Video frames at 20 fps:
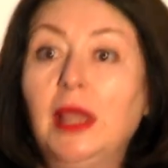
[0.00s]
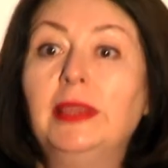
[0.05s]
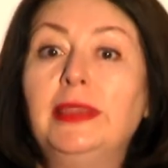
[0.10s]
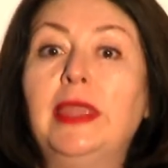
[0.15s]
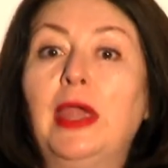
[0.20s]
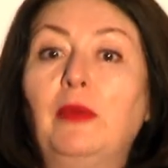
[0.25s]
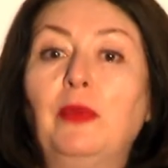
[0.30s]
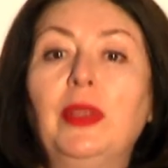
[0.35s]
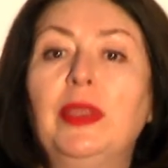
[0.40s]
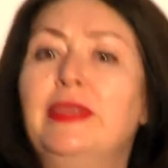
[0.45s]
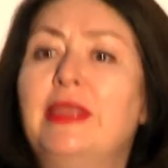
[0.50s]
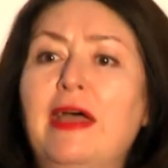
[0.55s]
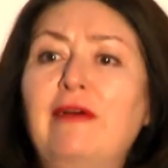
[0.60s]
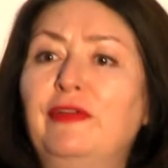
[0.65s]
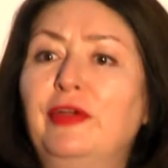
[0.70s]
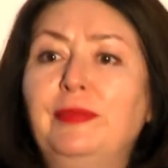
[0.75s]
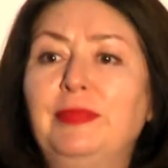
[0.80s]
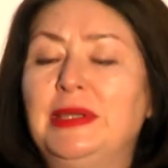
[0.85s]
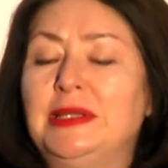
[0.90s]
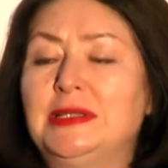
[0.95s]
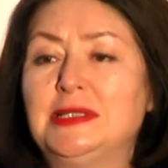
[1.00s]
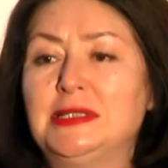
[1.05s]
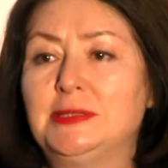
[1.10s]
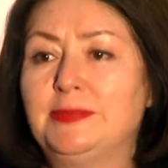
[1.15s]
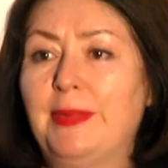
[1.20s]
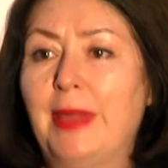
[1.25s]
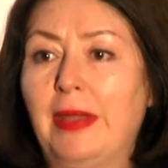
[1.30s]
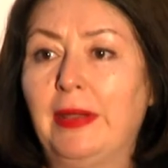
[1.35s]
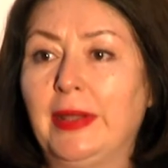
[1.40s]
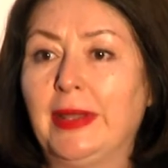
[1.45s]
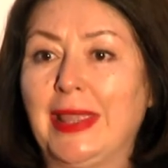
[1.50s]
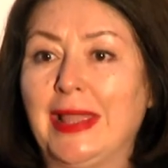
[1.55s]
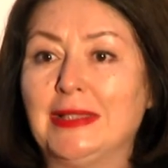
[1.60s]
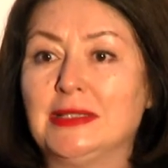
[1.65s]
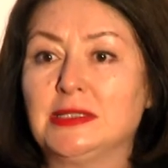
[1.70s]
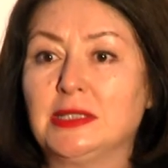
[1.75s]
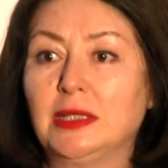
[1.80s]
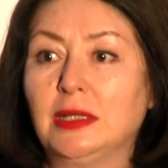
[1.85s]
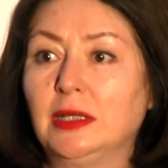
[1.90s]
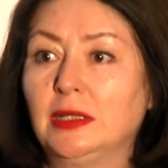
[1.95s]
there will never be despair
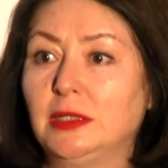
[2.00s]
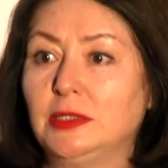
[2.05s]
against